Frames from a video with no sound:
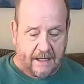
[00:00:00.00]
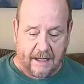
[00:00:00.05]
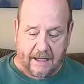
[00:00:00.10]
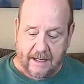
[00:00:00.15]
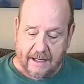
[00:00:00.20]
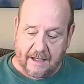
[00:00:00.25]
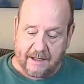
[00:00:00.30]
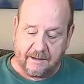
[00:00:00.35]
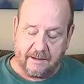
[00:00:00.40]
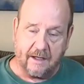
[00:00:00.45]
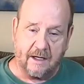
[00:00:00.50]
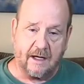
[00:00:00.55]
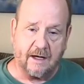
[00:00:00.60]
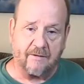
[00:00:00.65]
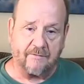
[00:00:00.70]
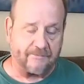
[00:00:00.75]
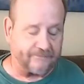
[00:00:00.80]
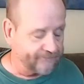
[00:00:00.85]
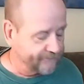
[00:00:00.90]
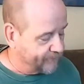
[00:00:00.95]
And
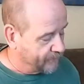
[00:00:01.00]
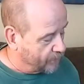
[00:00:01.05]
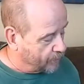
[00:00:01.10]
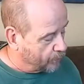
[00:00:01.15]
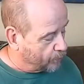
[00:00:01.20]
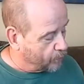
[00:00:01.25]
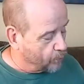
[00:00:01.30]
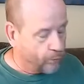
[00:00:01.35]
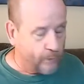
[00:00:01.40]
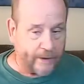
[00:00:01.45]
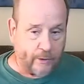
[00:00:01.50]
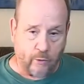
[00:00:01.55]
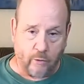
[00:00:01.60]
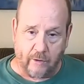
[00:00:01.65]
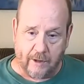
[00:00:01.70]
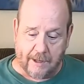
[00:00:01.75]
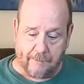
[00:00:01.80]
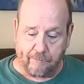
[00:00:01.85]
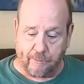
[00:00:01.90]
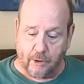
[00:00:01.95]
uh, for
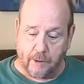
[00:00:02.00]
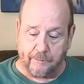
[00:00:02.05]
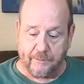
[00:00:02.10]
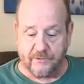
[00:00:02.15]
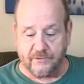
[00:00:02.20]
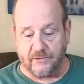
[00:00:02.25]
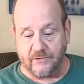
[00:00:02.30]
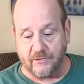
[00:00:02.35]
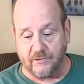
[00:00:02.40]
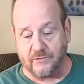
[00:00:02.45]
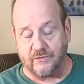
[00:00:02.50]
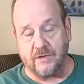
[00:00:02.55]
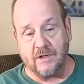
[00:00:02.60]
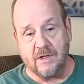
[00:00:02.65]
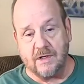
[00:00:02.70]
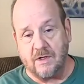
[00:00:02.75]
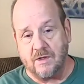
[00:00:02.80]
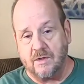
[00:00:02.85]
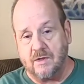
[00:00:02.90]
recording purposes,